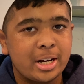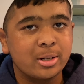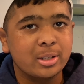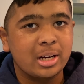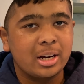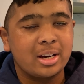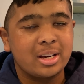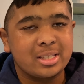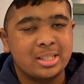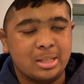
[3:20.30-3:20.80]
Now
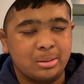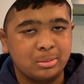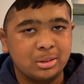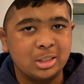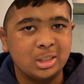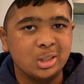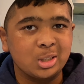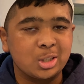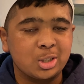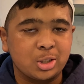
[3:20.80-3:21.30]
guys, I'm
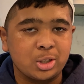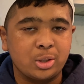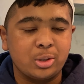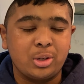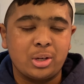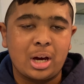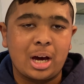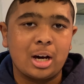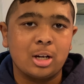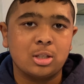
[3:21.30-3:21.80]
going to show
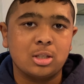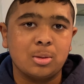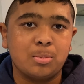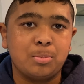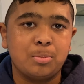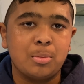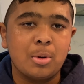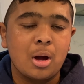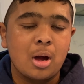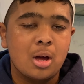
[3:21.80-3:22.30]
you how to
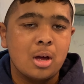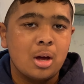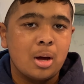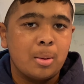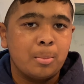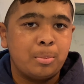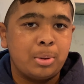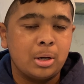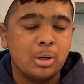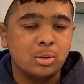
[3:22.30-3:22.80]

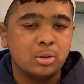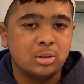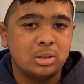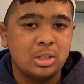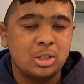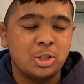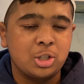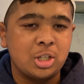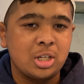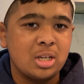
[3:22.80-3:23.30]
poke the
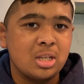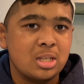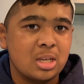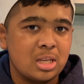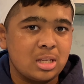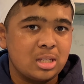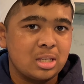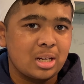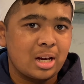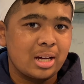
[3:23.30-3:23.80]
cheese
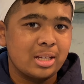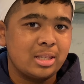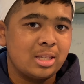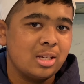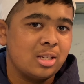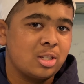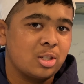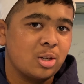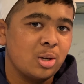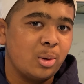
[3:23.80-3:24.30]
inside the
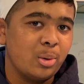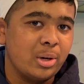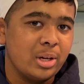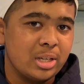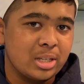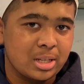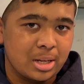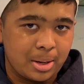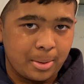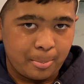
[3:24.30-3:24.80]

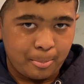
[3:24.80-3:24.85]
skewers.